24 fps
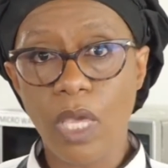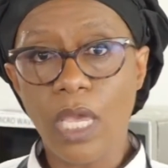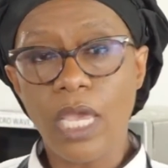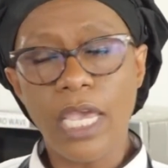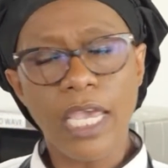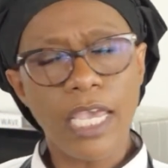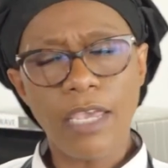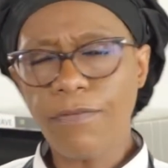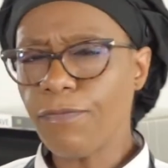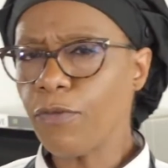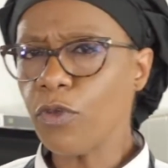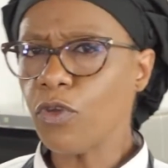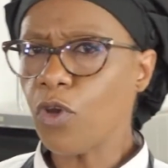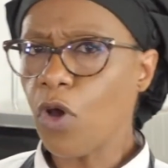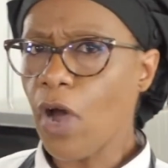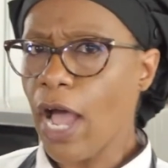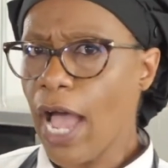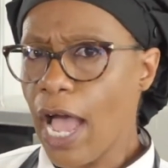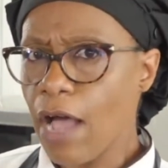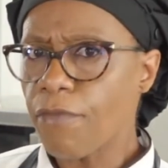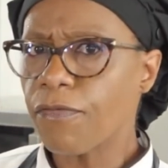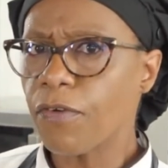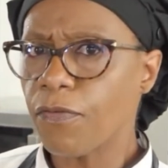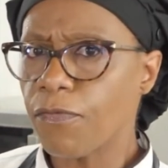If you don't
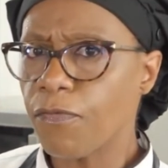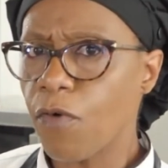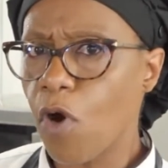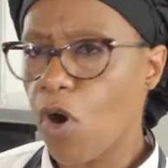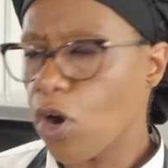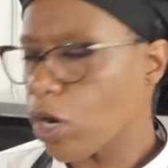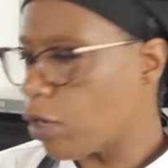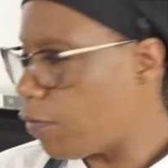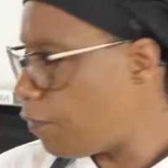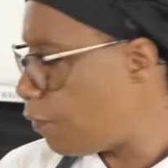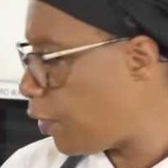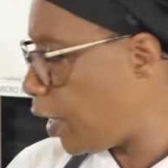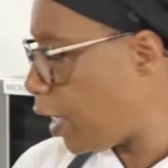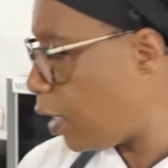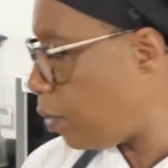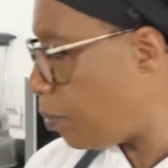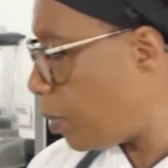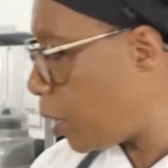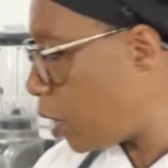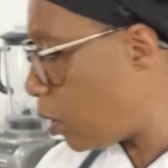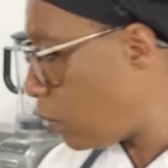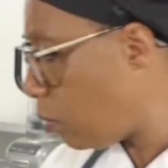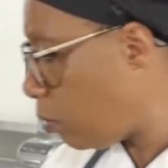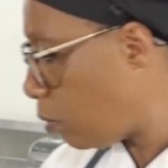have a fork
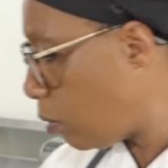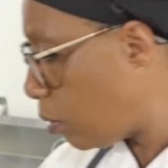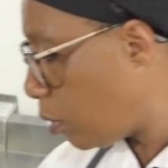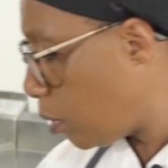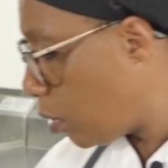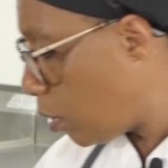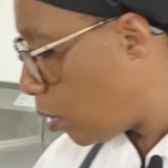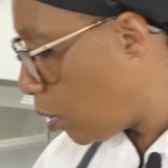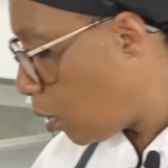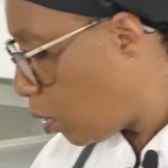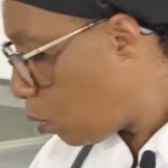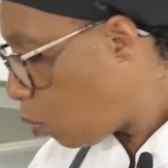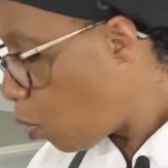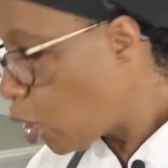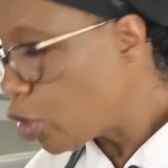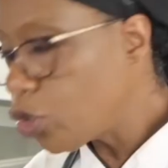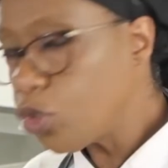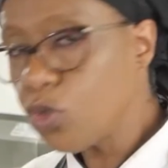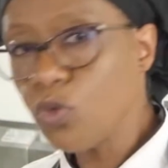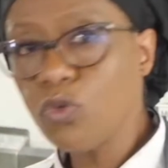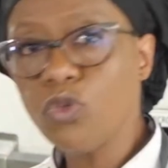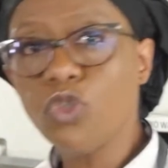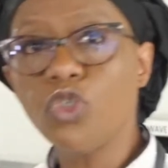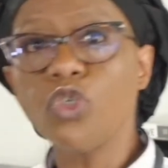available, what
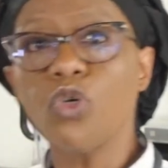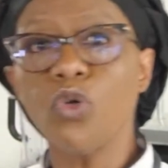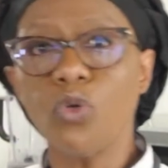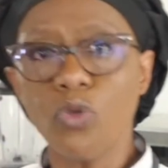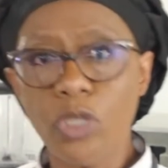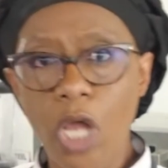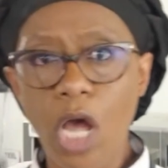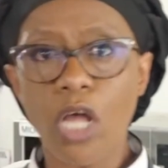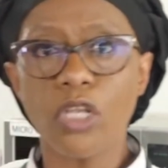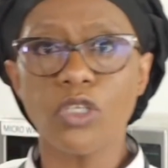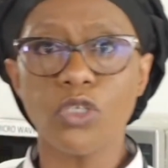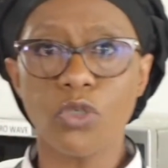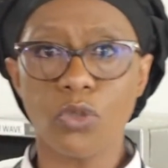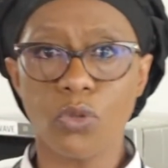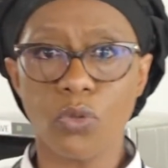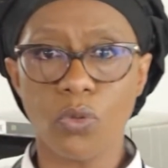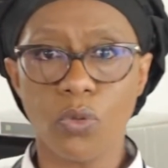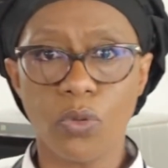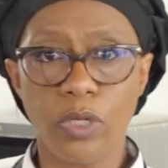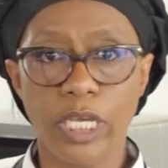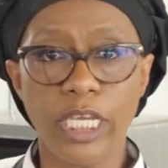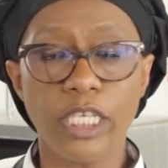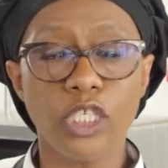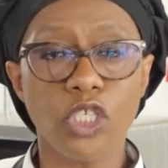you do not do
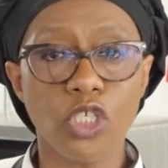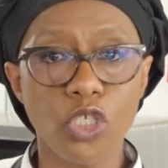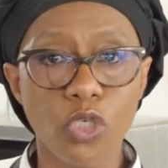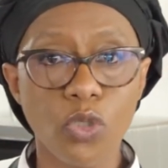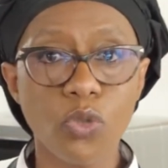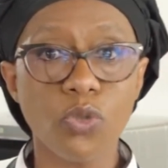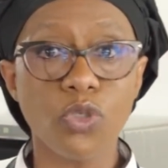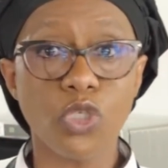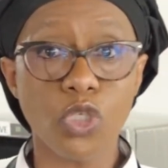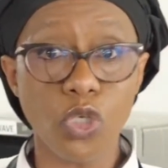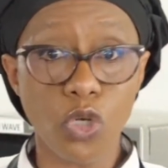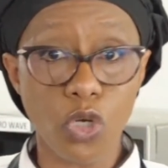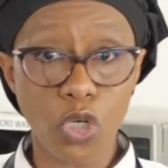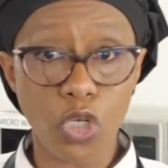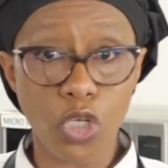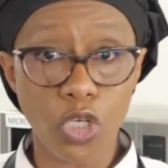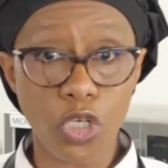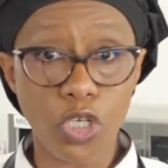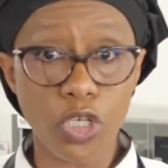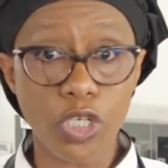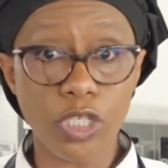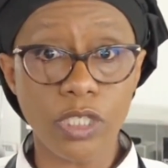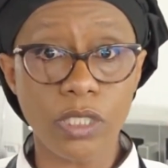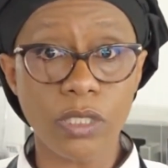is use your
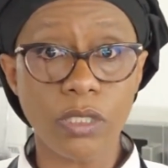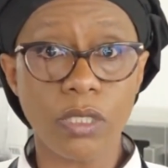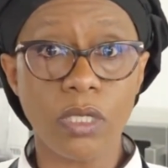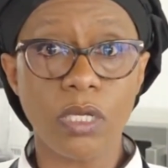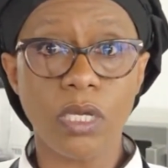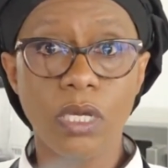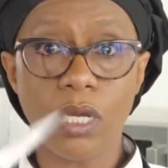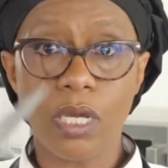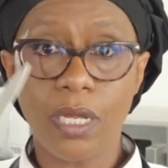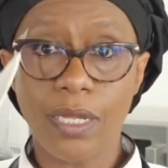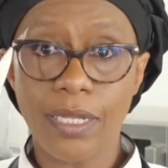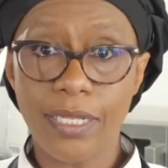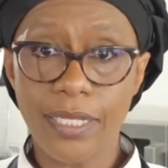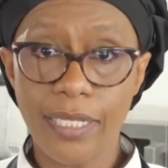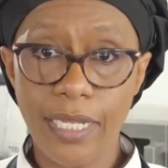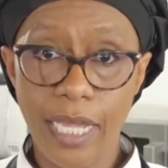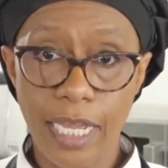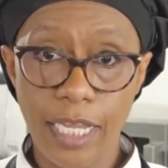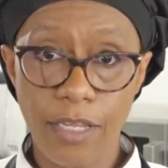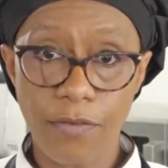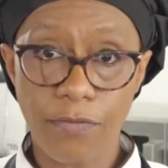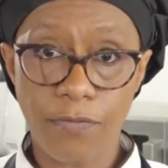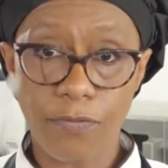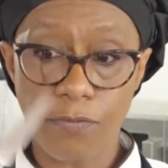good
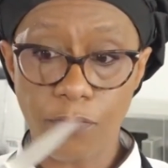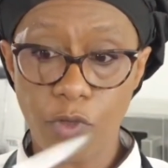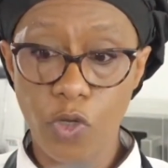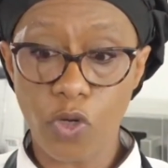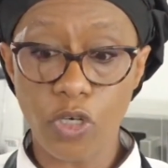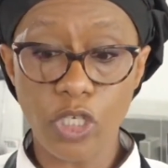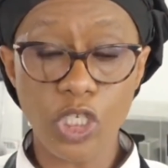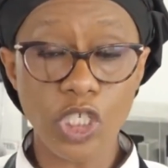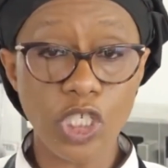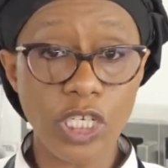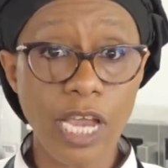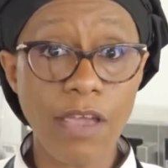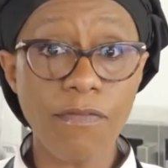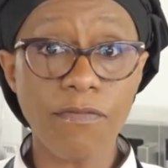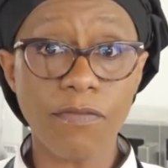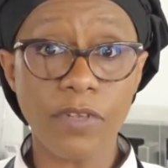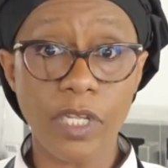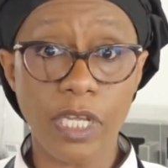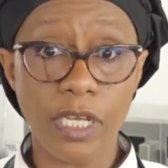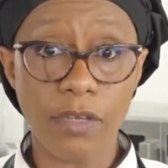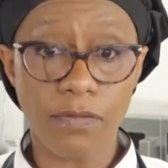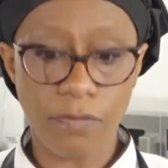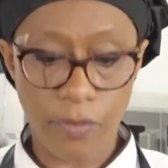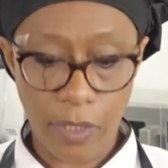knife, your chef
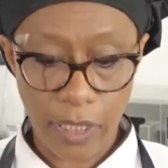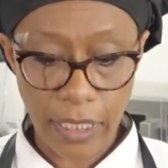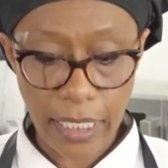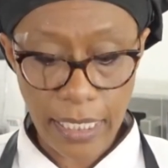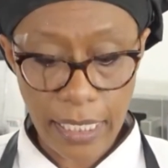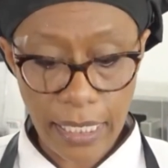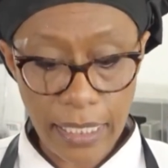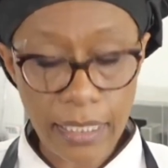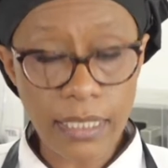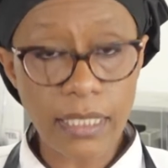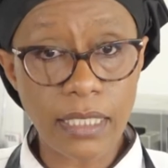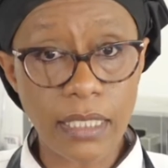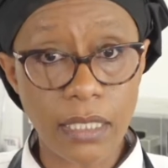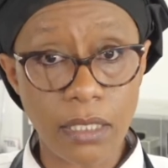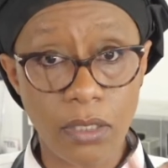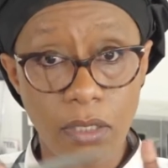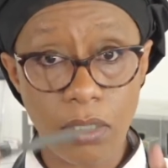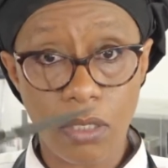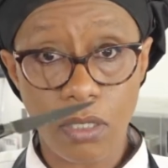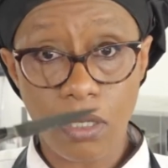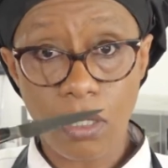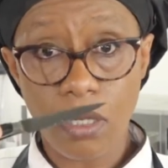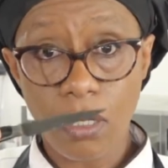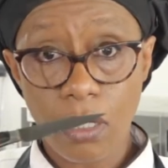knife. These
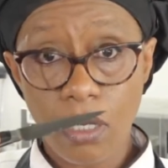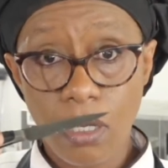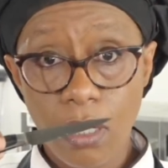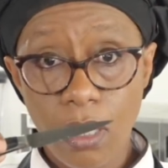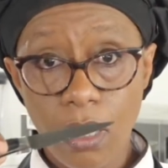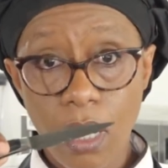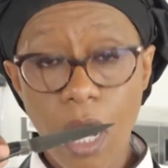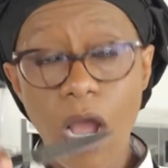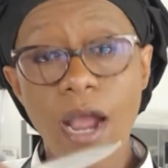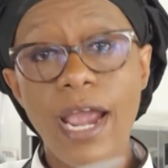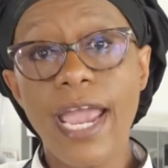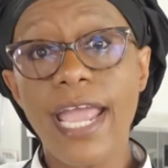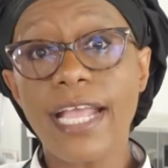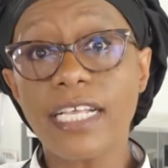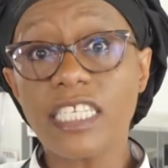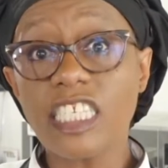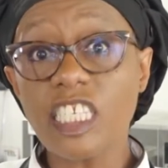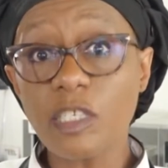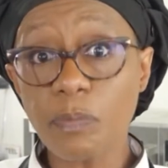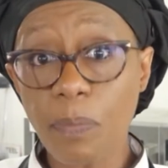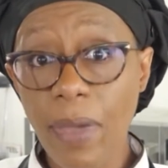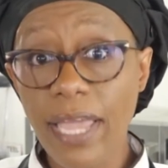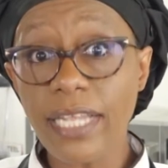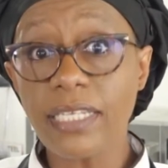are
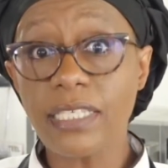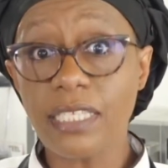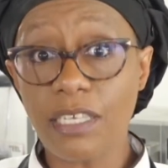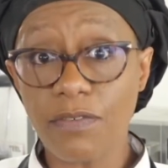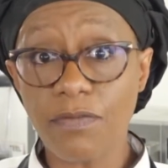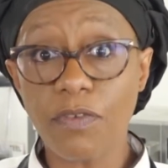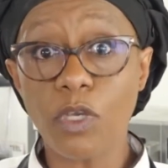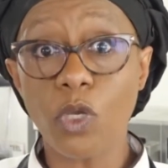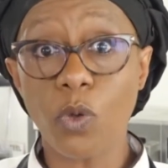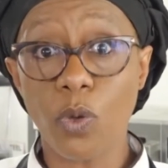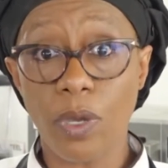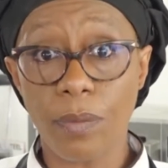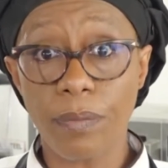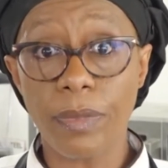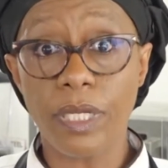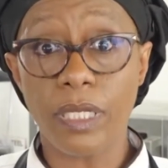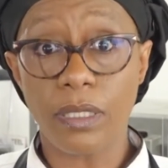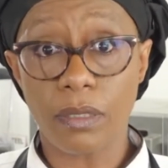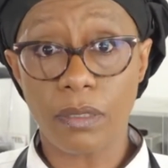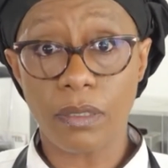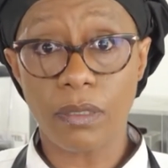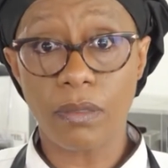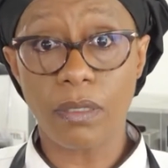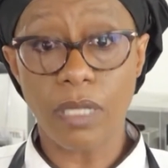expensive
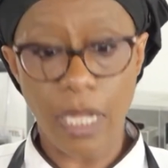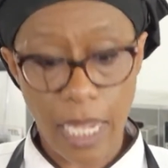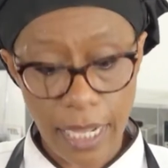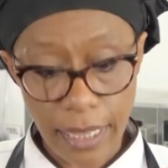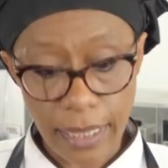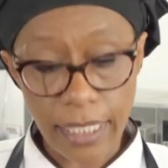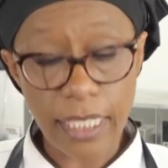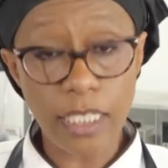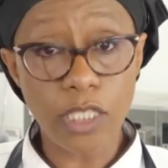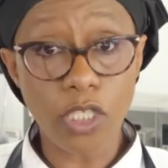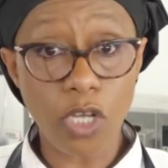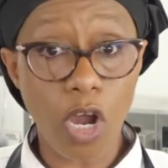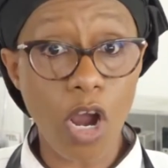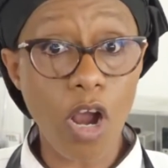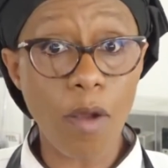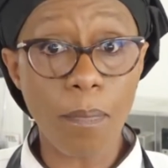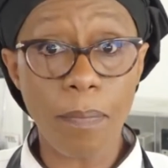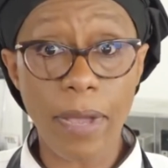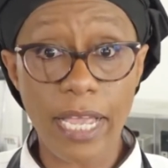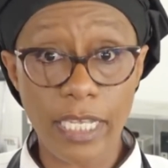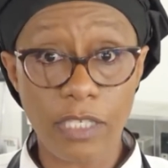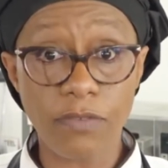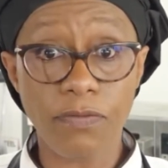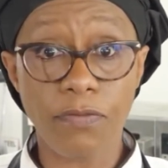equipment, and these are our
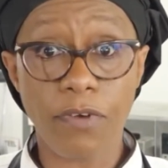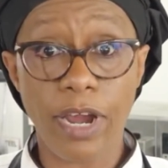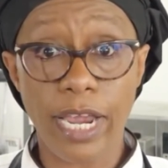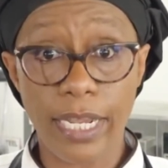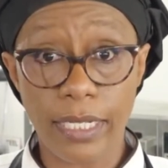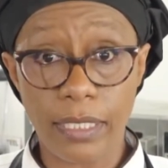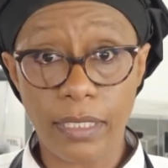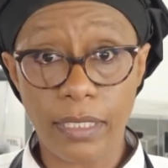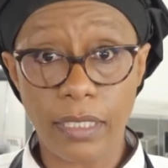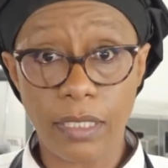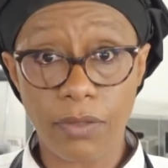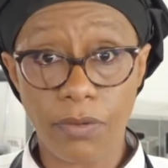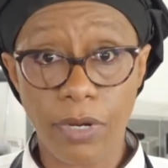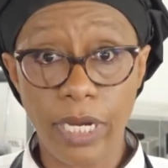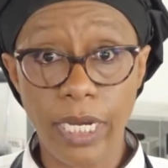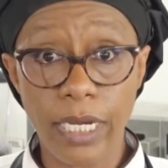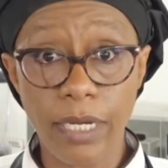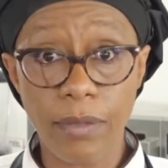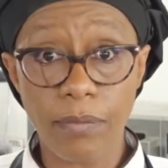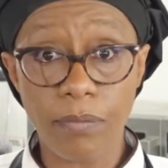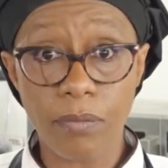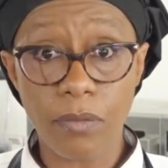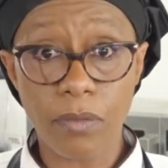best friends, right?